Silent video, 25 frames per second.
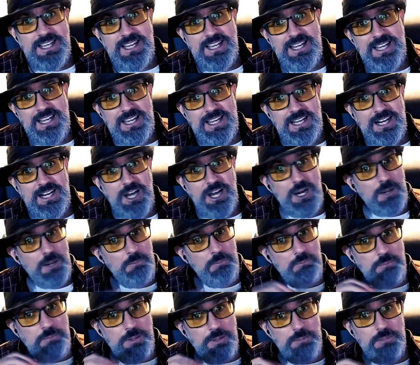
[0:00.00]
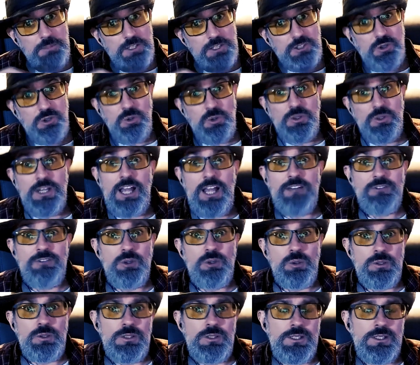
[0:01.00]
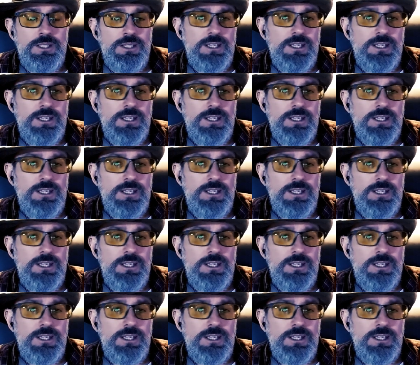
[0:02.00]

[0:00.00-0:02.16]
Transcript: and on a biblical level.